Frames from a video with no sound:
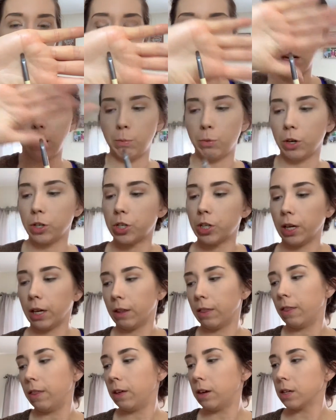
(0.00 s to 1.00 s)
tiny brush like
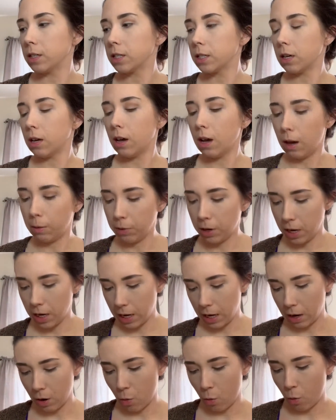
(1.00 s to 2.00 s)
this. I'm going to
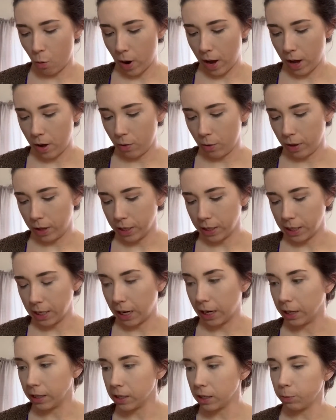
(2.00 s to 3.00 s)
get it wet with a
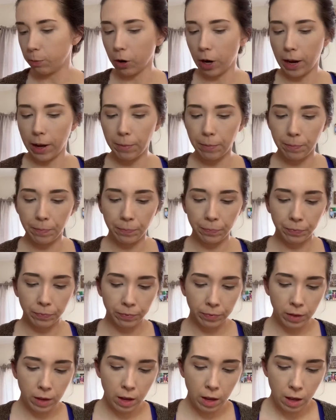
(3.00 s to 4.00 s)
setting spray,
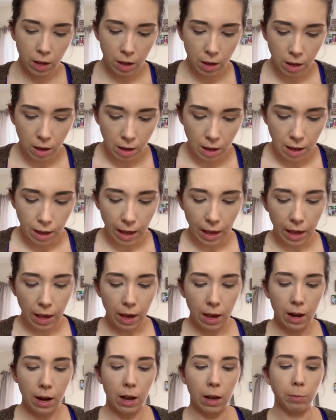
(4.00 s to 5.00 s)

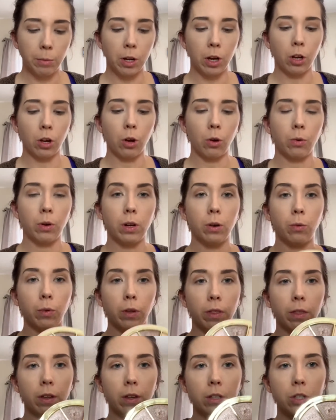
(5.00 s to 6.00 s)
and I'm going to go in
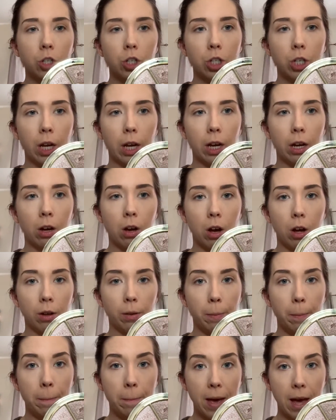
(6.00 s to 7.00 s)
with this shade
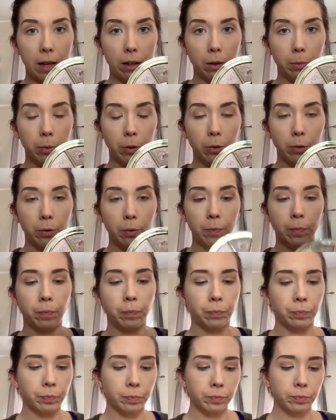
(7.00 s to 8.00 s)
called Malibu,
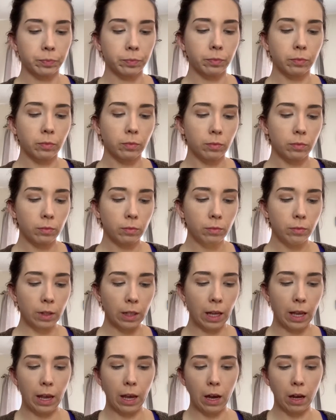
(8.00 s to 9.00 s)

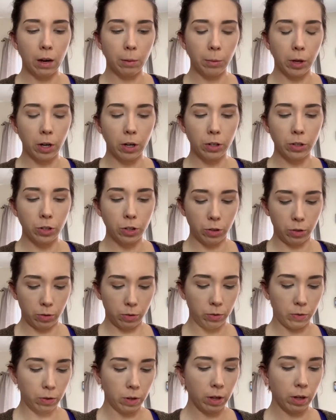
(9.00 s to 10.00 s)
and I'm going to
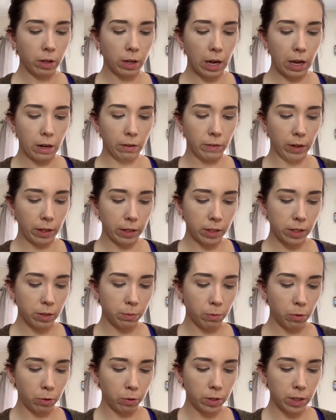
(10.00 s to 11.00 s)
do kind of like a
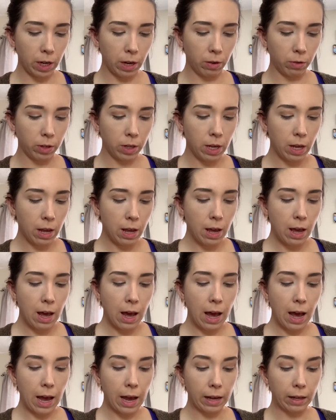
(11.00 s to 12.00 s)
smoked out
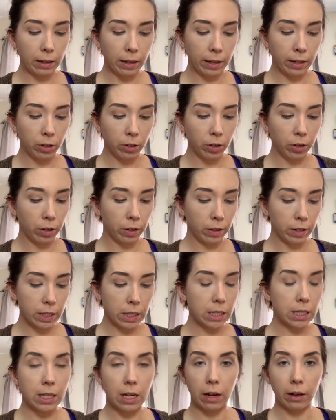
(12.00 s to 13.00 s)
eyeliner look. This
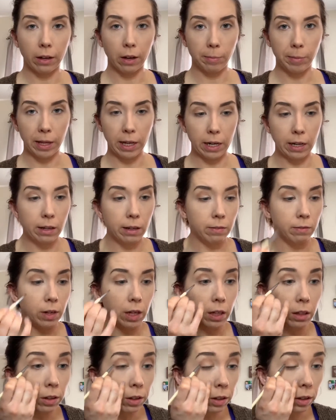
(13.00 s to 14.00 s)
is not going to be an
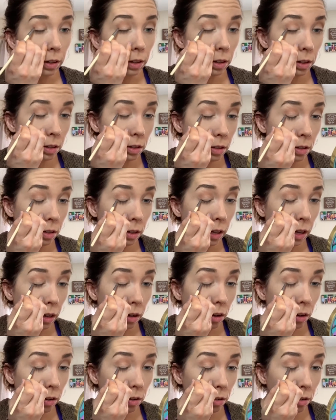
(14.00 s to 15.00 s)
evening look at
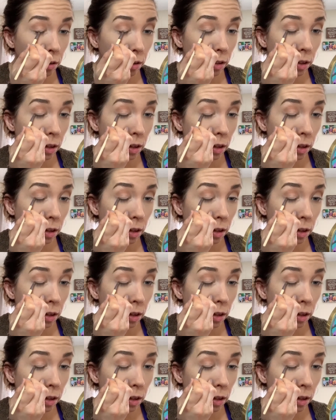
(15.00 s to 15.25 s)
all.